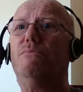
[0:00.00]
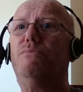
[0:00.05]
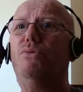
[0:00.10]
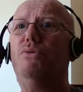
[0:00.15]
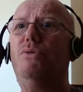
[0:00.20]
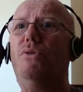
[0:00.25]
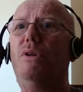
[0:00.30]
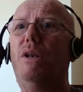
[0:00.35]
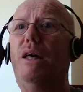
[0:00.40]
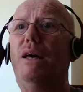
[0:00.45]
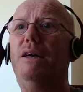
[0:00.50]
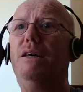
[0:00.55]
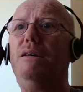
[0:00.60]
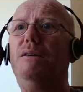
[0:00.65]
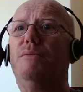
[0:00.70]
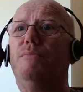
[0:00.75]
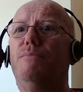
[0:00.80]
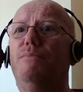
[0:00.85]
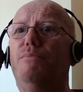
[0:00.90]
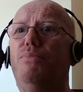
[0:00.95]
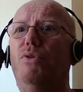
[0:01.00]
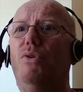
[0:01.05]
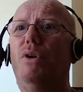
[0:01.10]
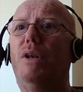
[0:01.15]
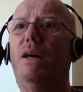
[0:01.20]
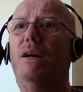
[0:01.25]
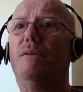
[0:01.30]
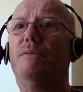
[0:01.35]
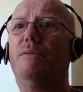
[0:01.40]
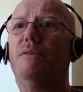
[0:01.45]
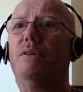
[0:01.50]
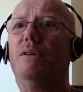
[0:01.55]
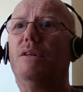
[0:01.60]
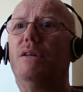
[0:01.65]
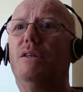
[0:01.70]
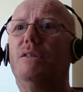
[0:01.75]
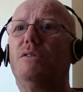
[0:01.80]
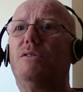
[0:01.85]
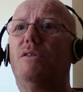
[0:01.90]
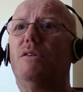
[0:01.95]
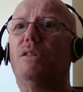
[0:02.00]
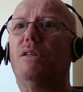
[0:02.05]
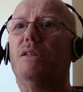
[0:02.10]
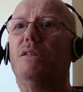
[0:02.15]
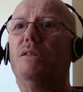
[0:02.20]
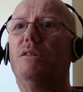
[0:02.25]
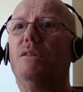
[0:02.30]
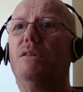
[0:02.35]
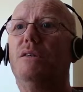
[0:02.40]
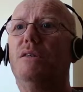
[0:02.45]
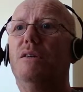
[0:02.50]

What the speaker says: Paula. Paula has got it.